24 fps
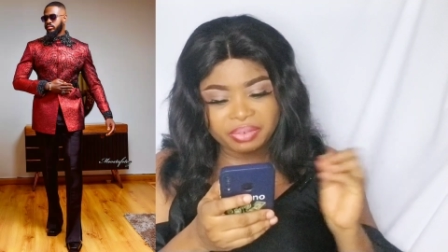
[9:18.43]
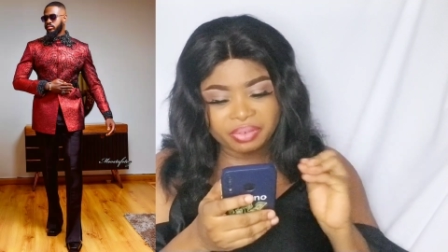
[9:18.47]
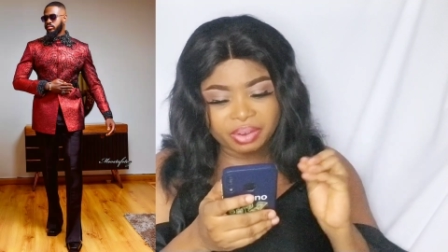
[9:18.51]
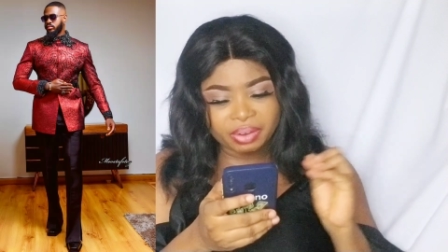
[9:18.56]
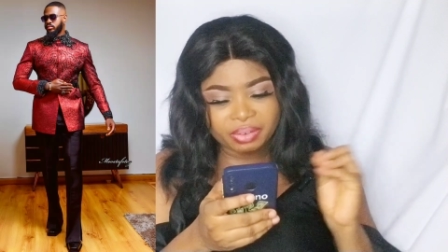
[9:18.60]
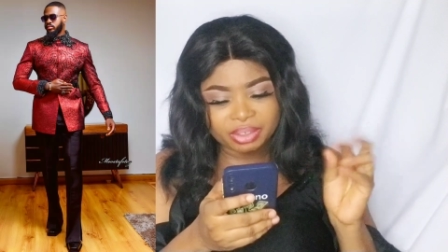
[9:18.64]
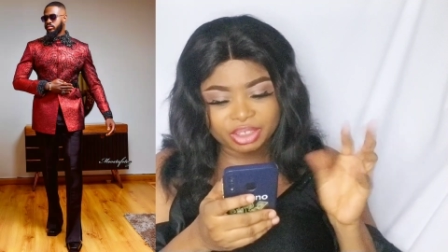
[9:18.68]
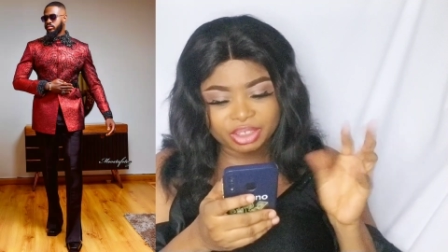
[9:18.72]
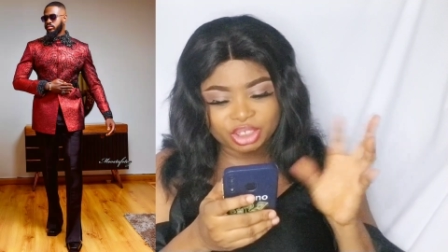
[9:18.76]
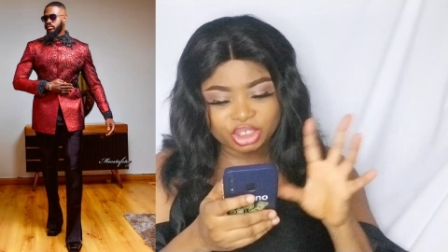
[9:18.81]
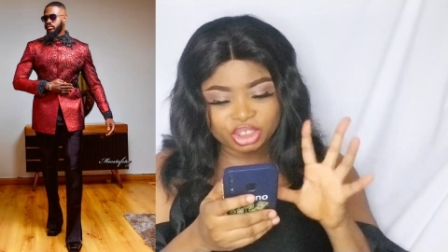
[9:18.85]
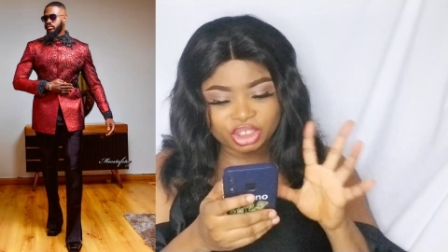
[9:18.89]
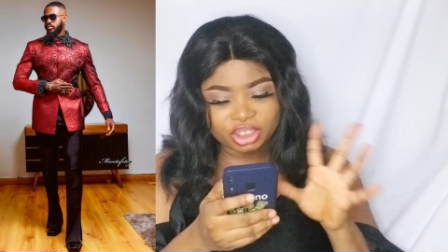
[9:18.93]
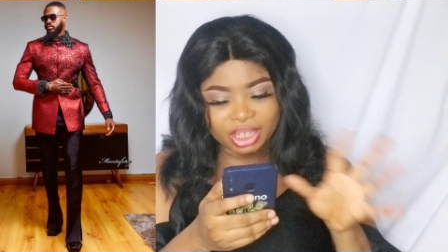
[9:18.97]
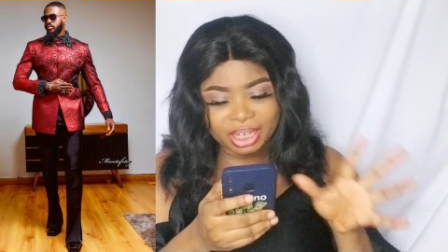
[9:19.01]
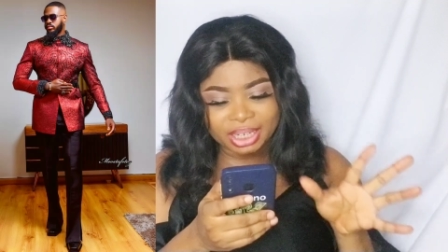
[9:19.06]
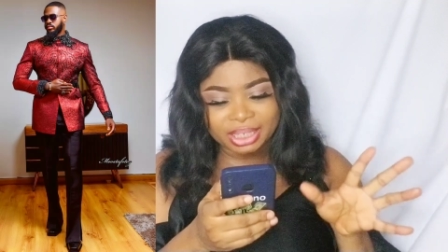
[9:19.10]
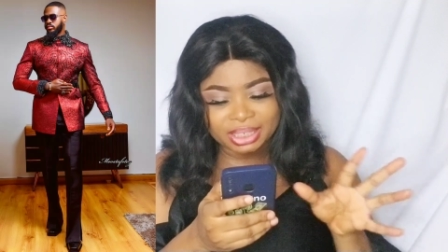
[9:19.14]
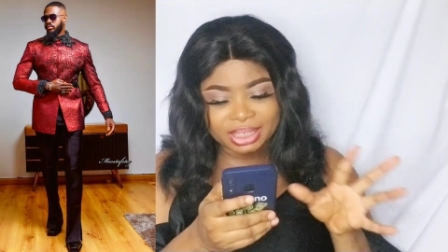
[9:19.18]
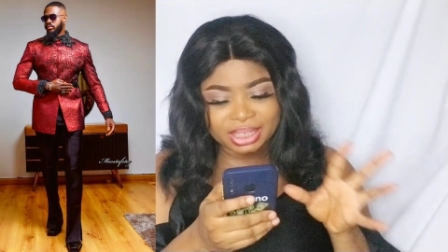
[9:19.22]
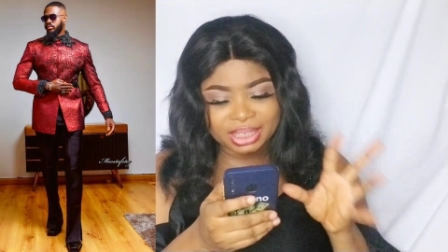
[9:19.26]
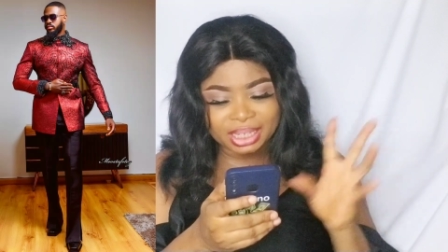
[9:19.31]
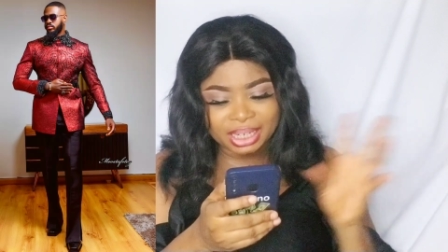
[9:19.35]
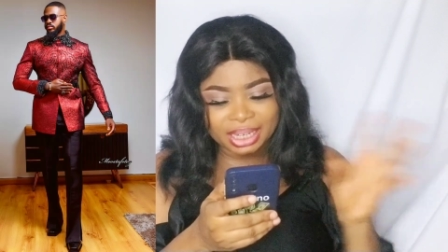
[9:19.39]
very
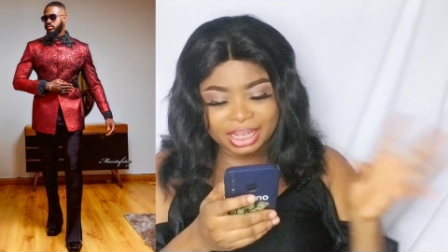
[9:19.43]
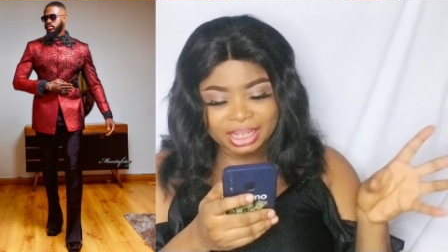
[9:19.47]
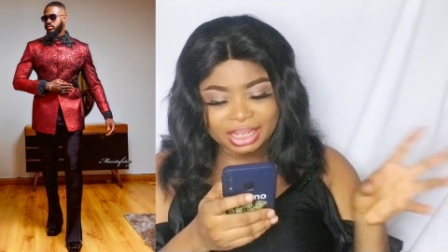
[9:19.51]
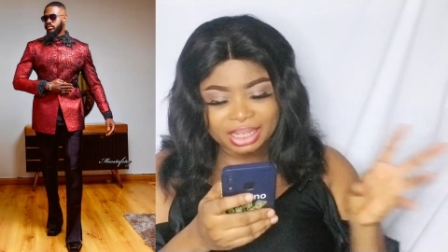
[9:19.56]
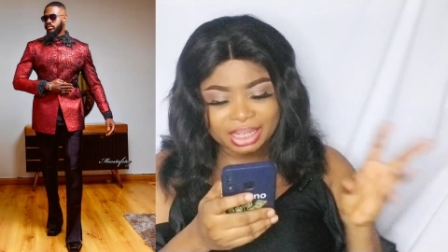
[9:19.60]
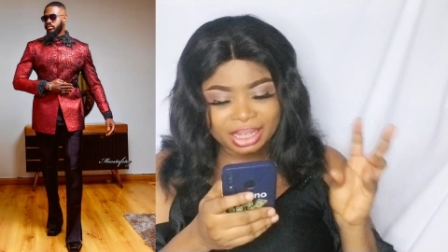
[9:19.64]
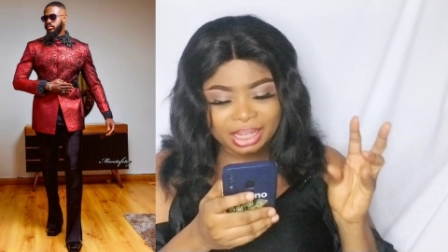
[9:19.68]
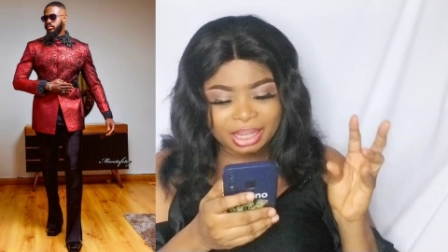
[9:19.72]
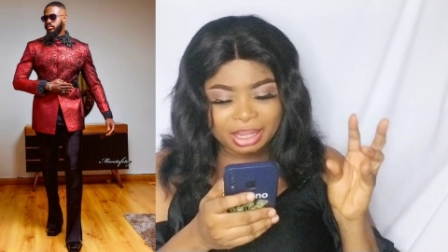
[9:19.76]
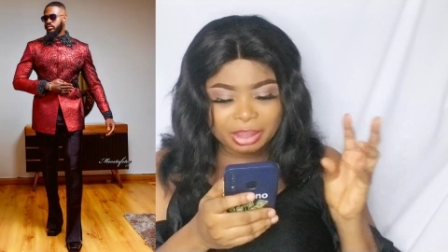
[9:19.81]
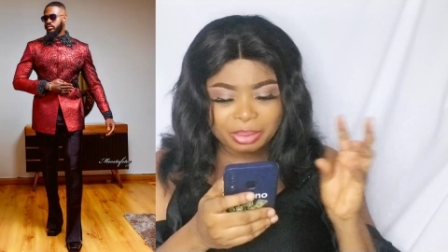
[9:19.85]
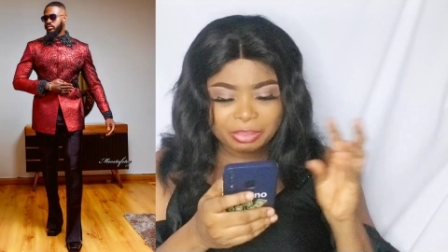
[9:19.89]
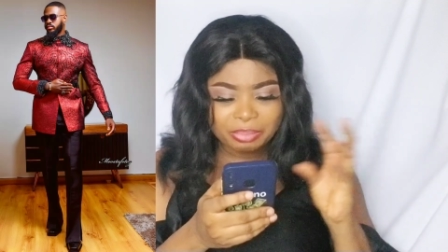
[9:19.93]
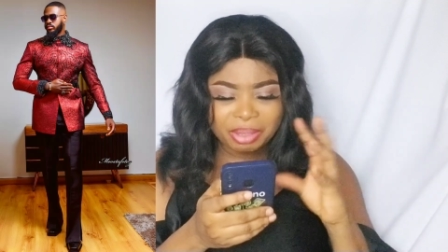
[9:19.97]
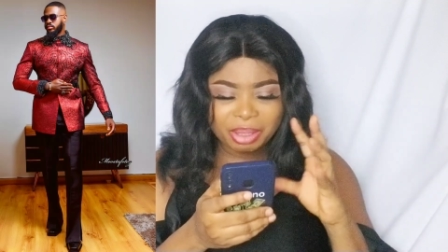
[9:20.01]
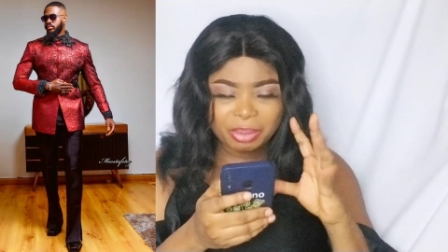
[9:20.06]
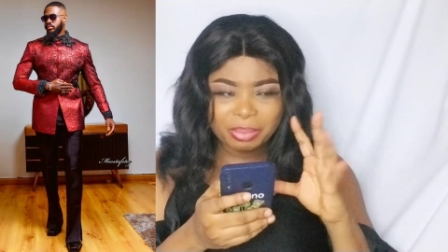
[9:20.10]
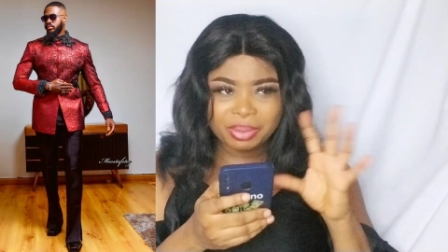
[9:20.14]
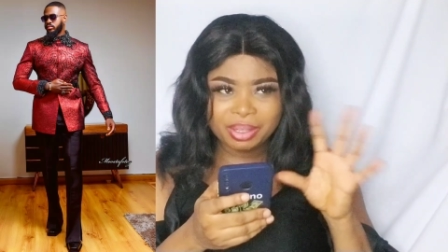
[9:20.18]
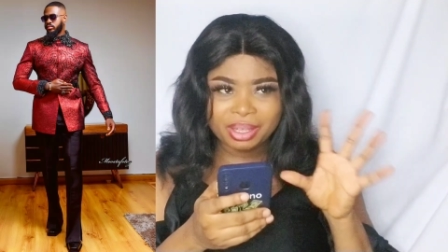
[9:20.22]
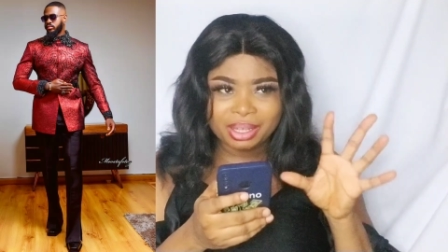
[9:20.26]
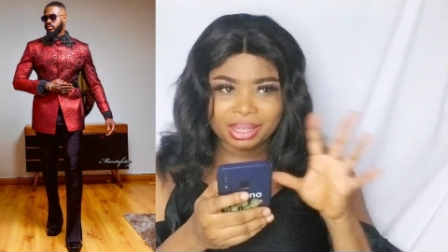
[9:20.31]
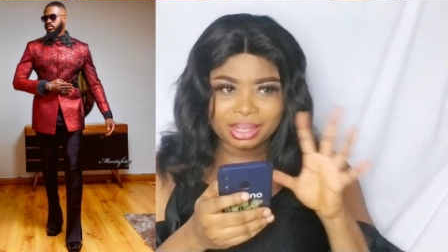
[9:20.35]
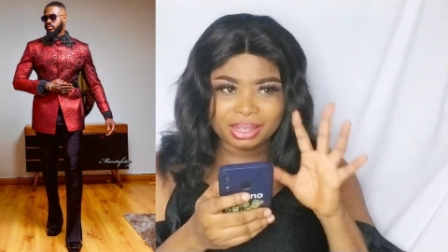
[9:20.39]
shiny, like
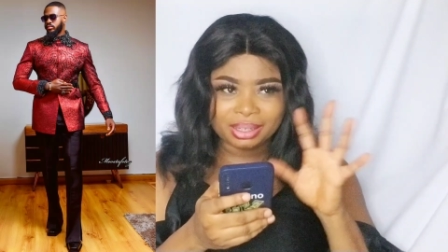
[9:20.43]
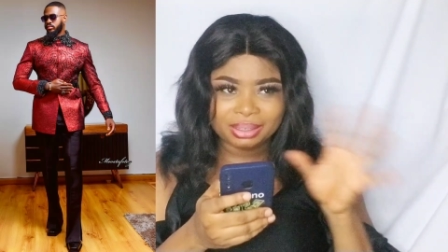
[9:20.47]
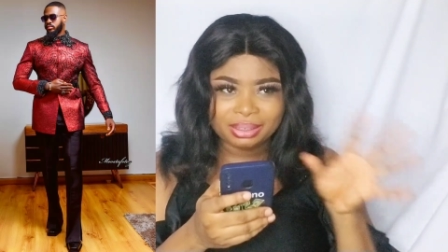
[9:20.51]
maybe